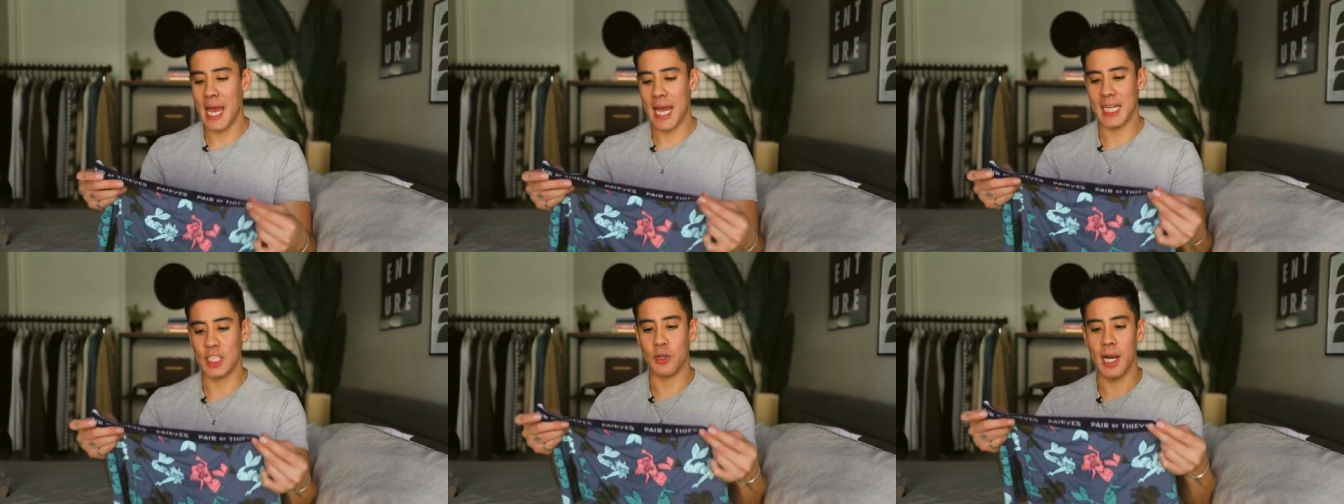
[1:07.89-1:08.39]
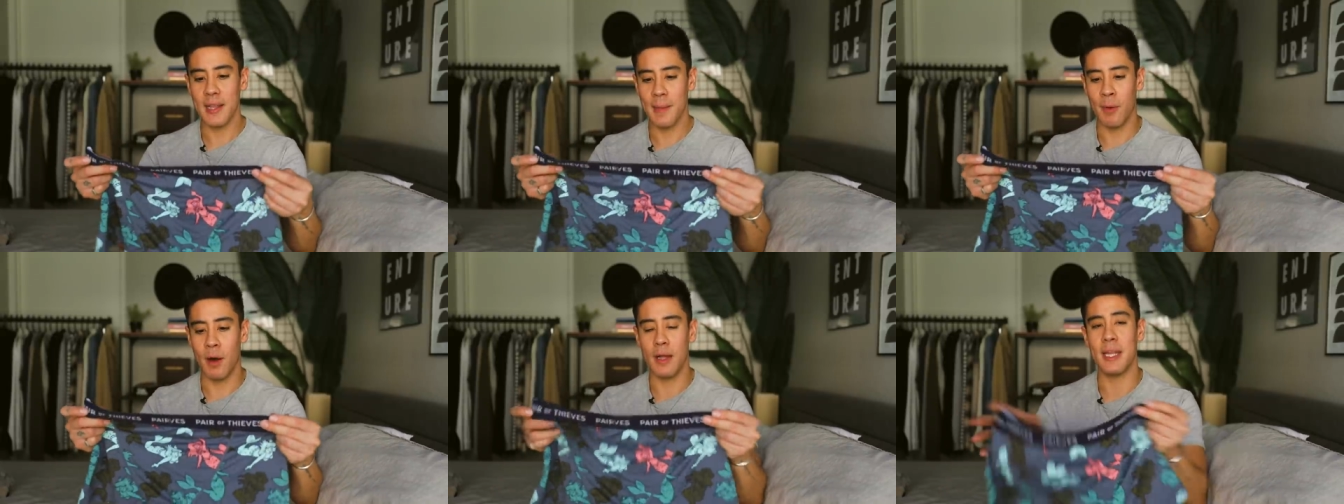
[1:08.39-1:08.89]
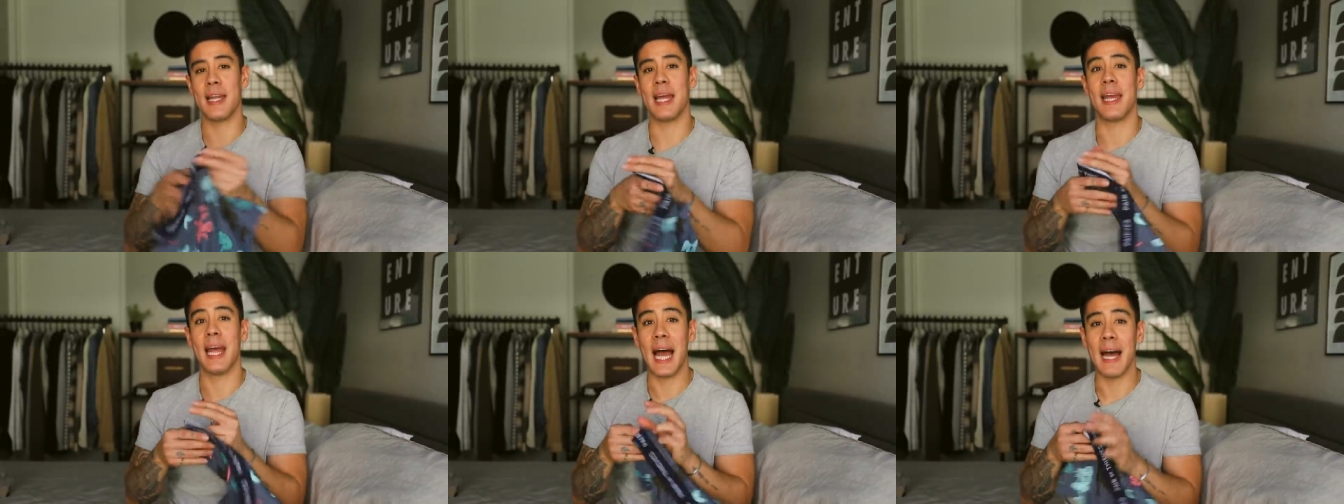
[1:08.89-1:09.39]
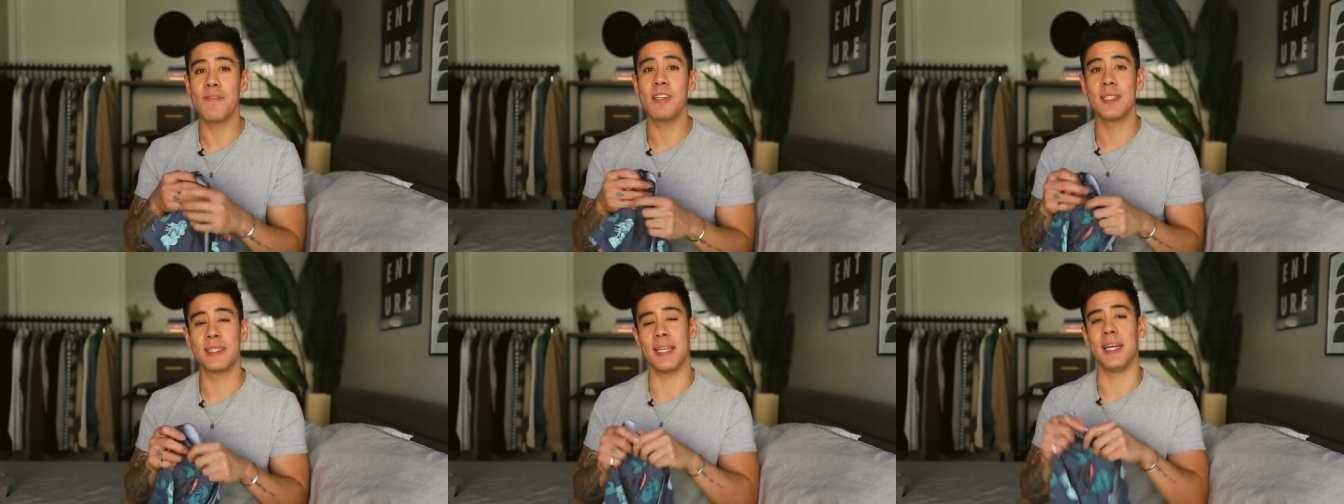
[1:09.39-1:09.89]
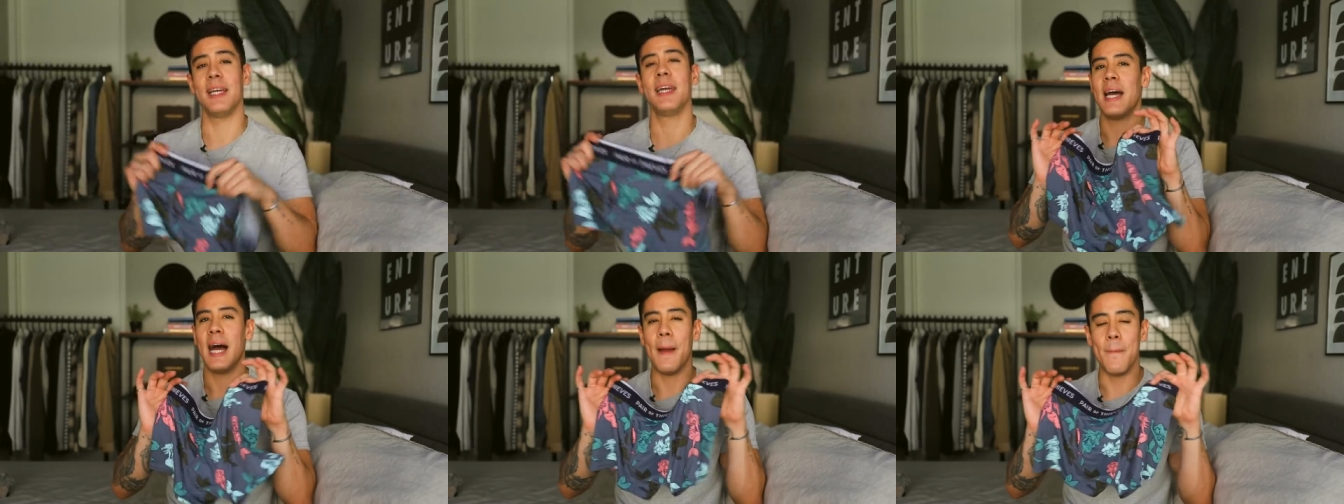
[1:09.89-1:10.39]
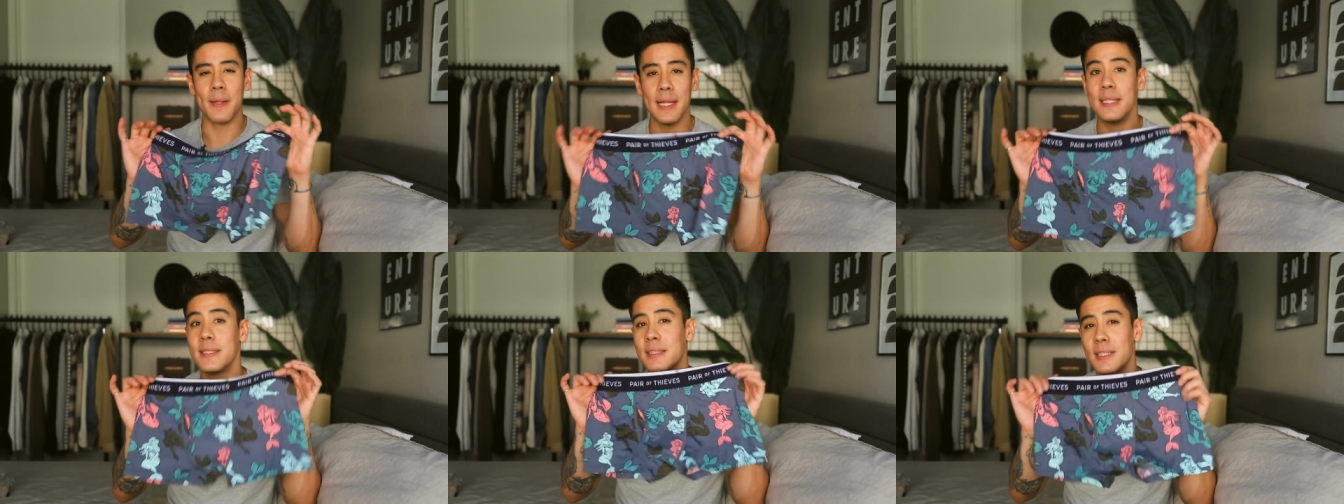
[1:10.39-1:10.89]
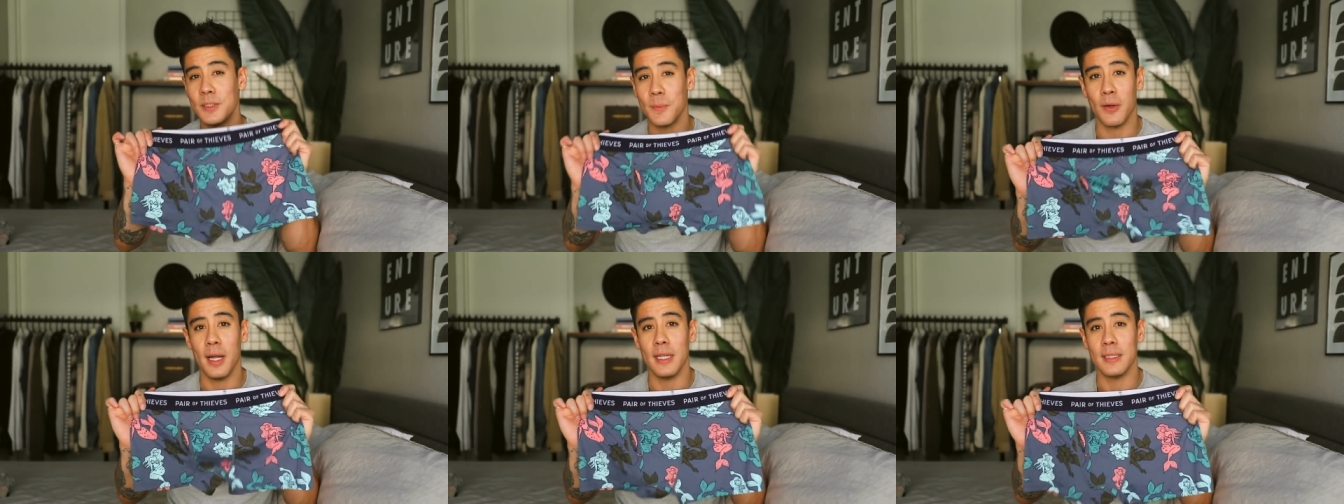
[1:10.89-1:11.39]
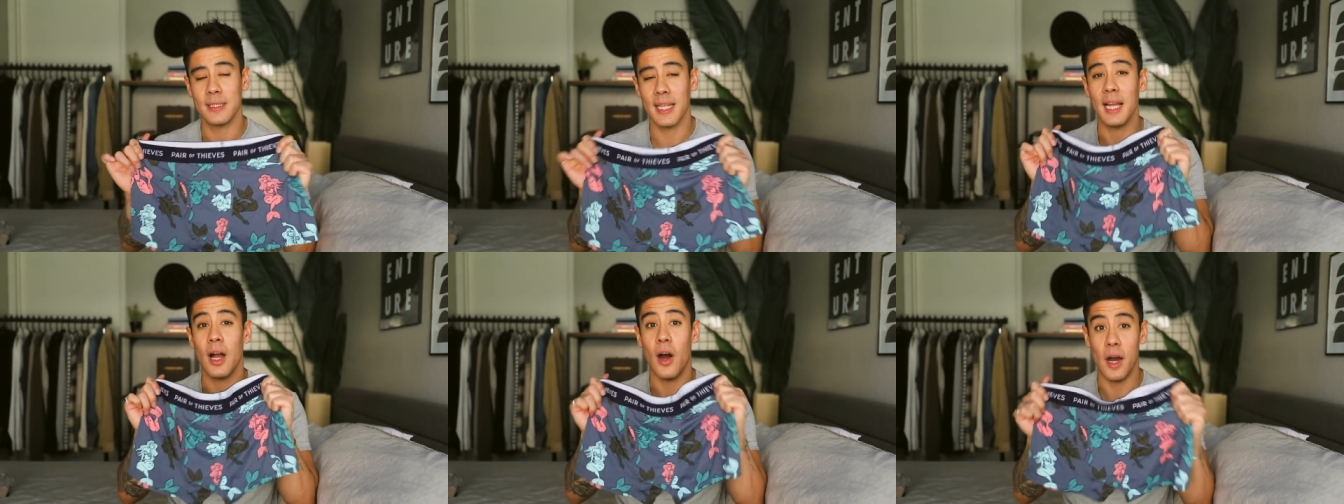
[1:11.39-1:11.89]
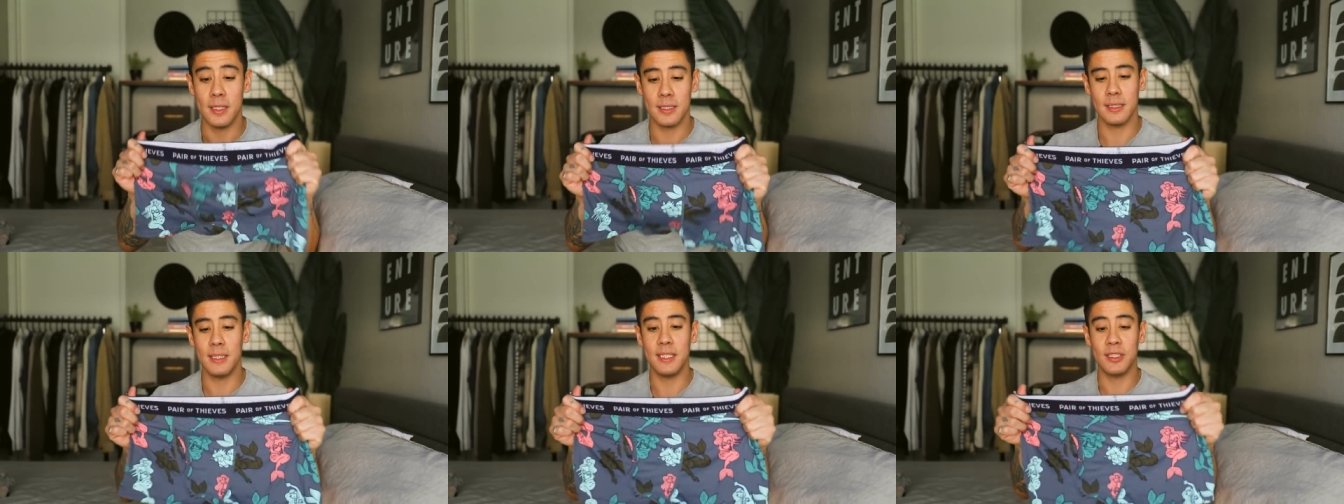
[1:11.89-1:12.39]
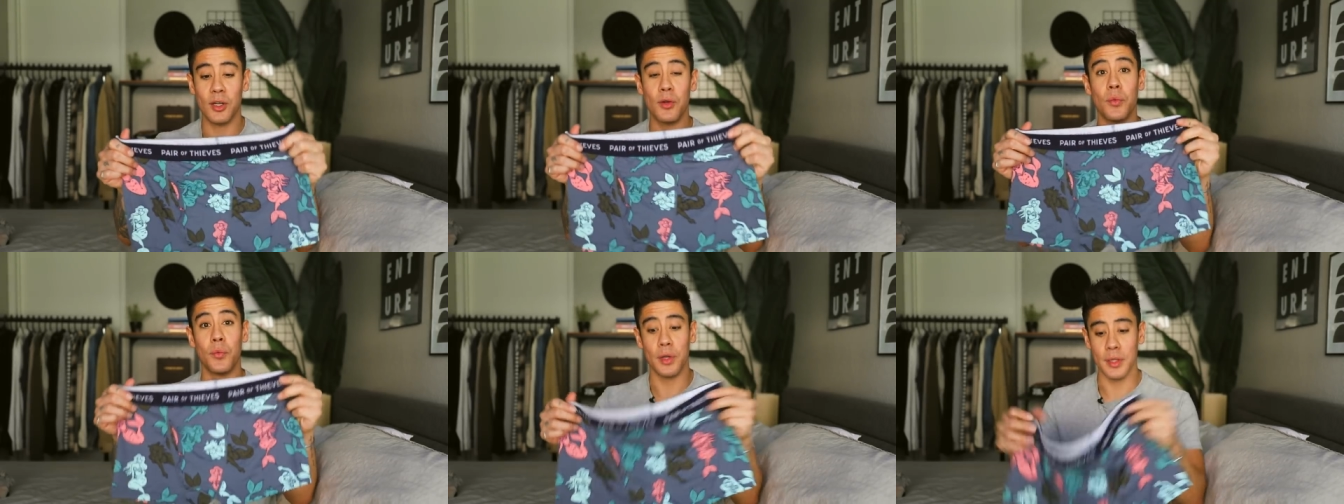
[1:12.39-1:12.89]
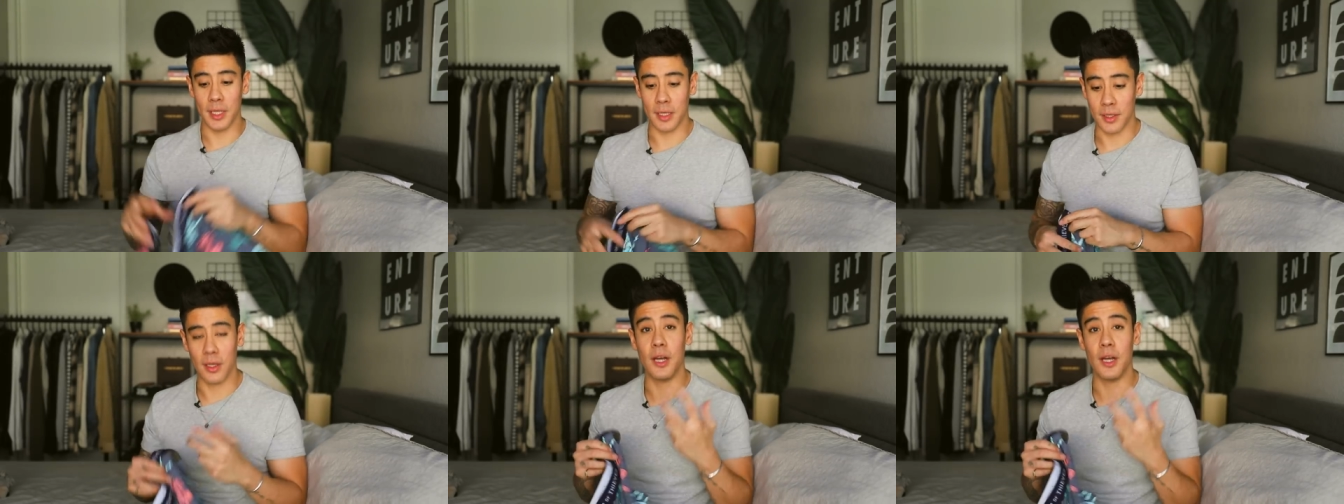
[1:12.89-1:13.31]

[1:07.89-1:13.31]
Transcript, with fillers: And I tried them on, and I have to say, I'm pleasantly surprised. Like, honestly, these are really